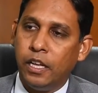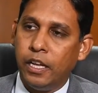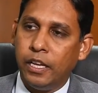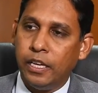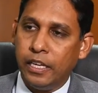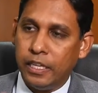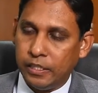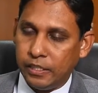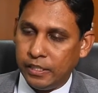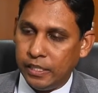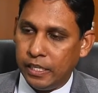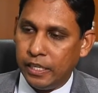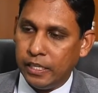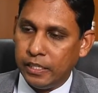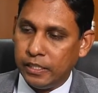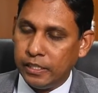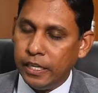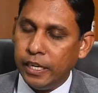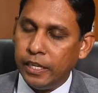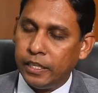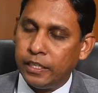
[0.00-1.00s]
next
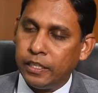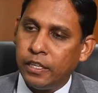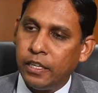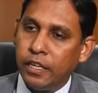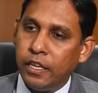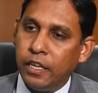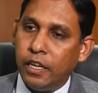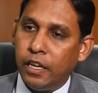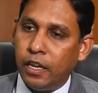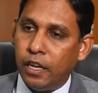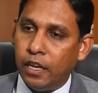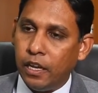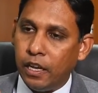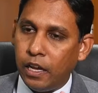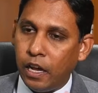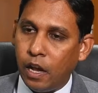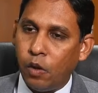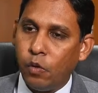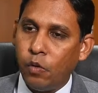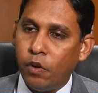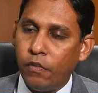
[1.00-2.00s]
year's debt.
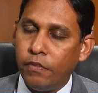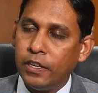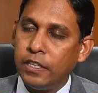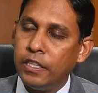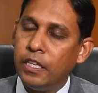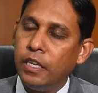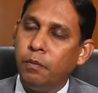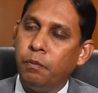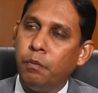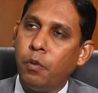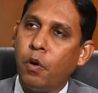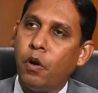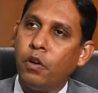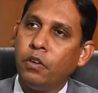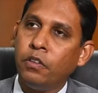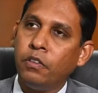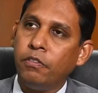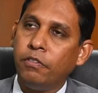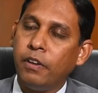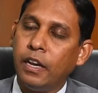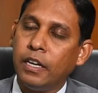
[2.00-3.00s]
However, the
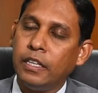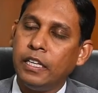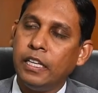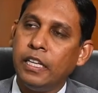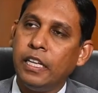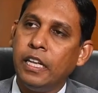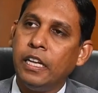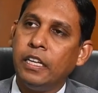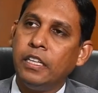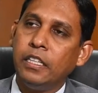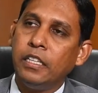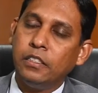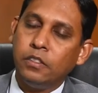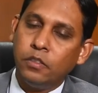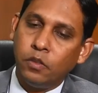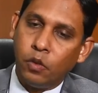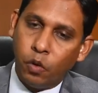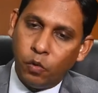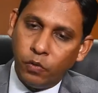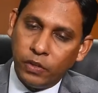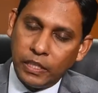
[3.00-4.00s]
important factor here is,
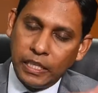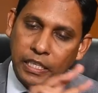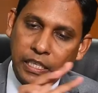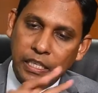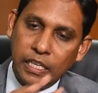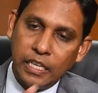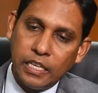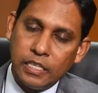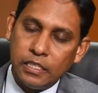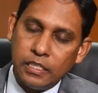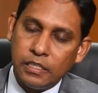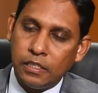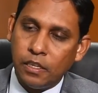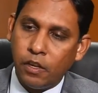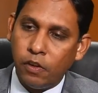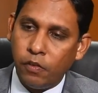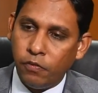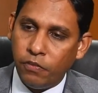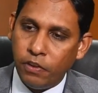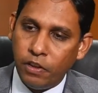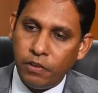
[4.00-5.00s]
over the years
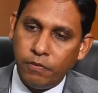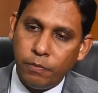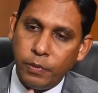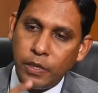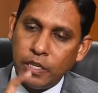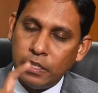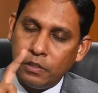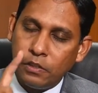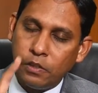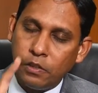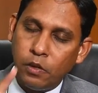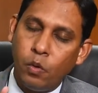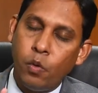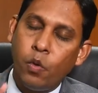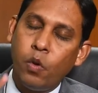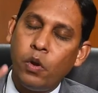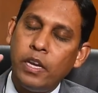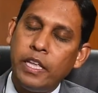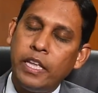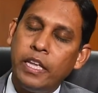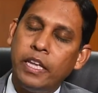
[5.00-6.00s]
now we've been
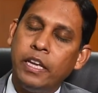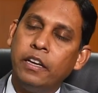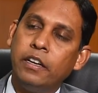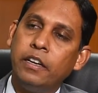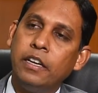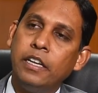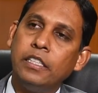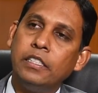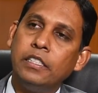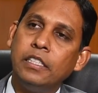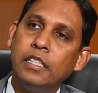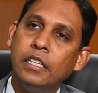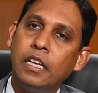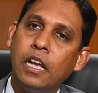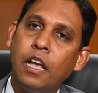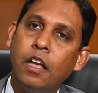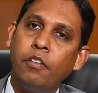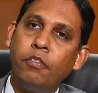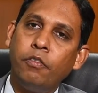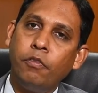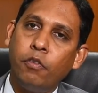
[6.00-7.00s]
slowly increasing
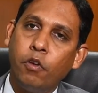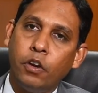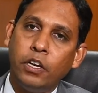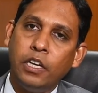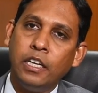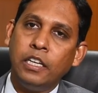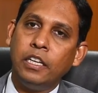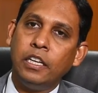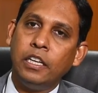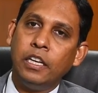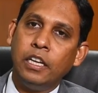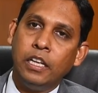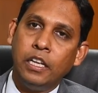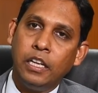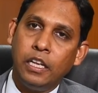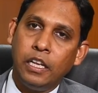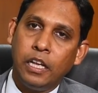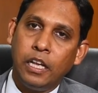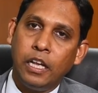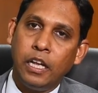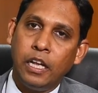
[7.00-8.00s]
our foreign
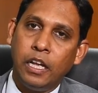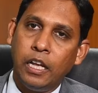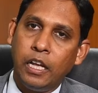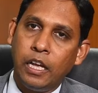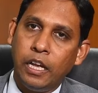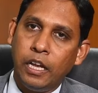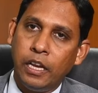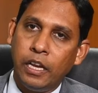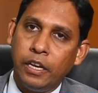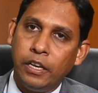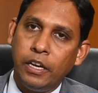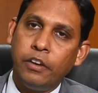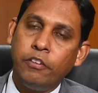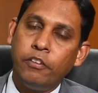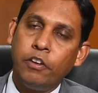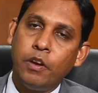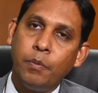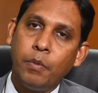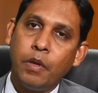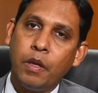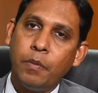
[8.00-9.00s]
debt
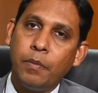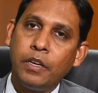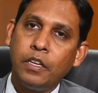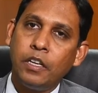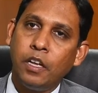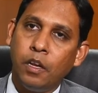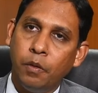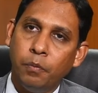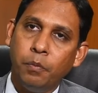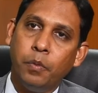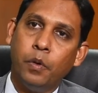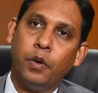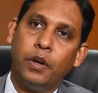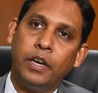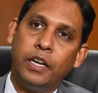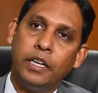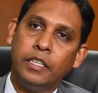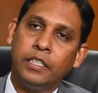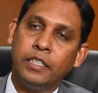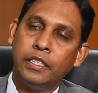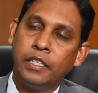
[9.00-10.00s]
repayment
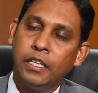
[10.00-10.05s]
component,